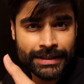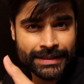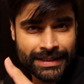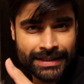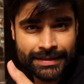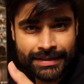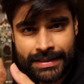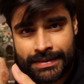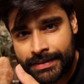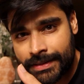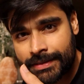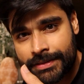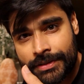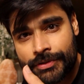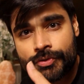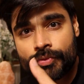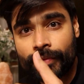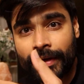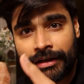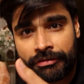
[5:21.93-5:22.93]
assistance is
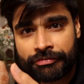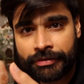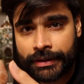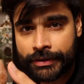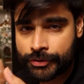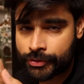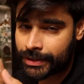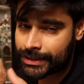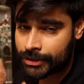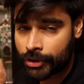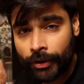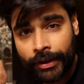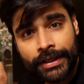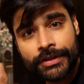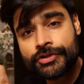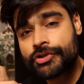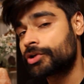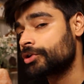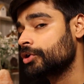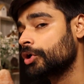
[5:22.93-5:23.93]
just welfare. So as long
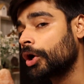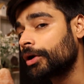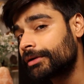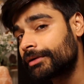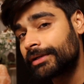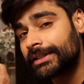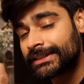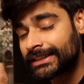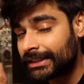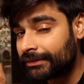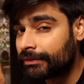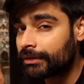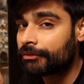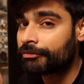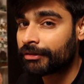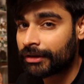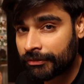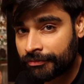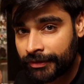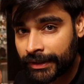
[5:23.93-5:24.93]
as you're not receiving
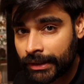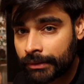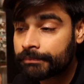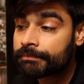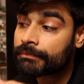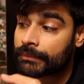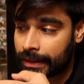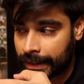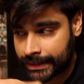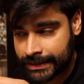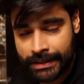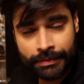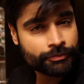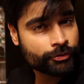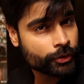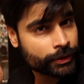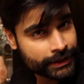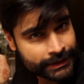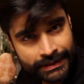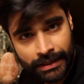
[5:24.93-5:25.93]
welfare except
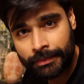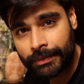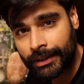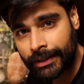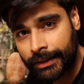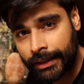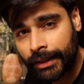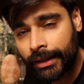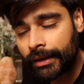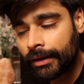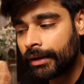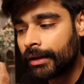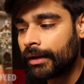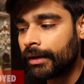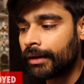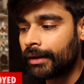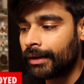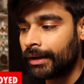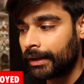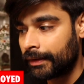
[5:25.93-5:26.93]
for disability,
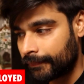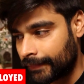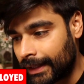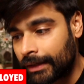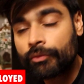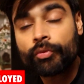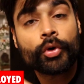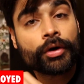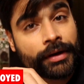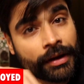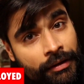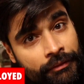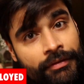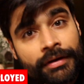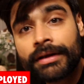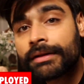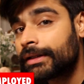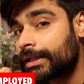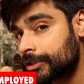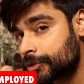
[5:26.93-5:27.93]
then
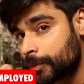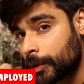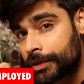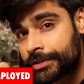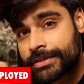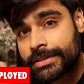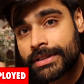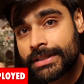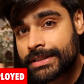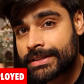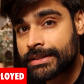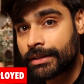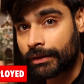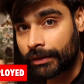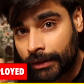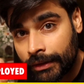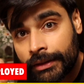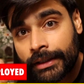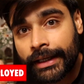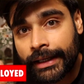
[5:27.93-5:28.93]
whatever the sponsor is
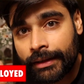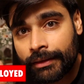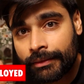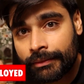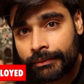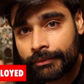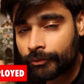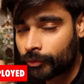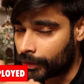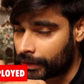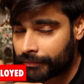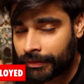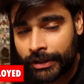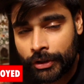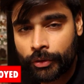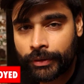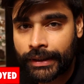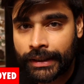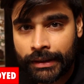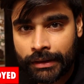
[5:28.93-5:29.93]
earning, whatever
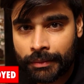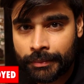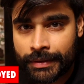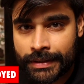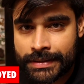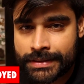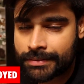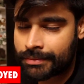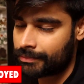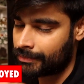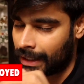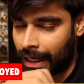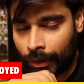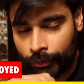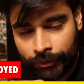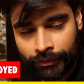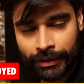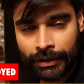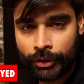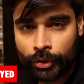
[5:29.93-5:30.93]
your income is,
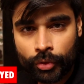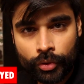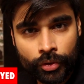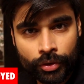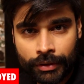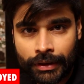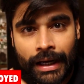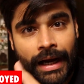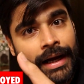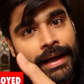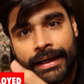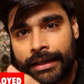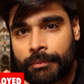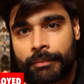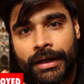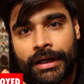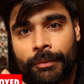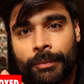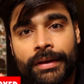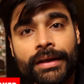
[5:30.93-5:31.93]
however low or high it
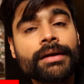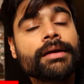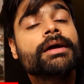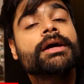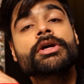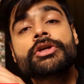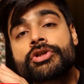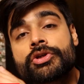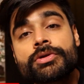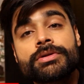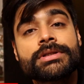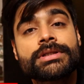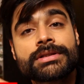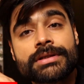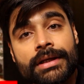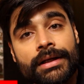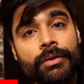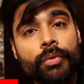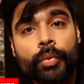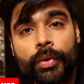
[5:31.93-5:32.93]
might be, should
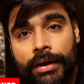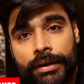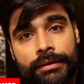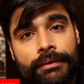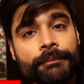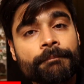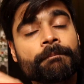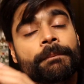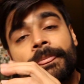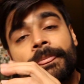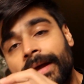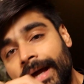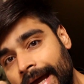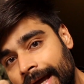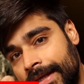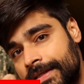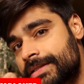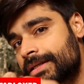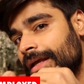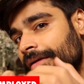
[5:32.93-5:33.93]
still work
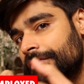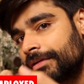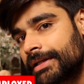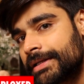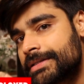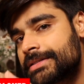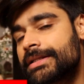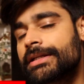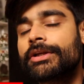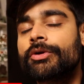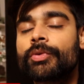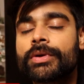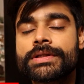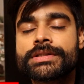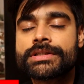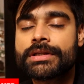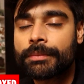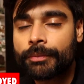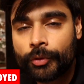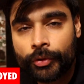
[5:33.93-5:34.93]
as evidence that you can
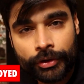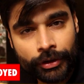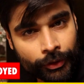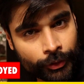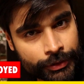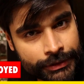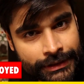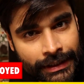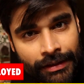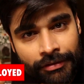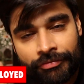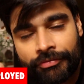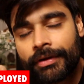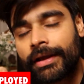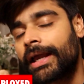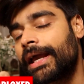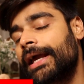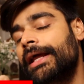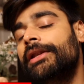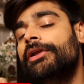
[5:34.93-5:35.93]
support yourself
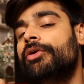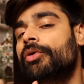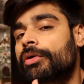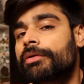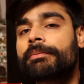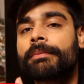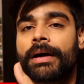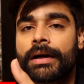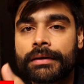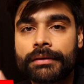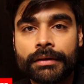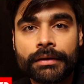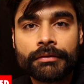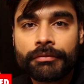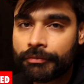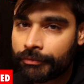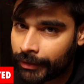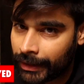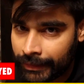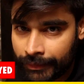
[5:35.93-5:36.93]
and your partner
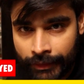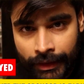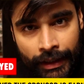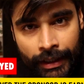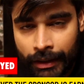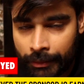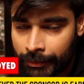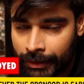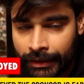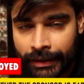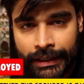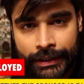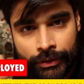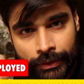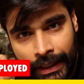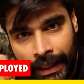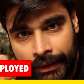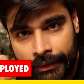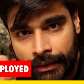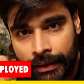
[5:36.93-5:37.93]
when they immigrate to
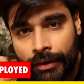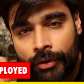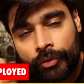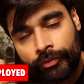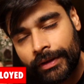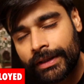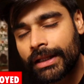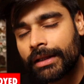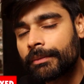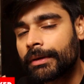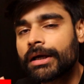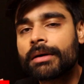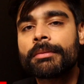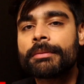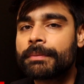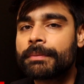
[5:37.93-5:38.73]
Canada or when they become a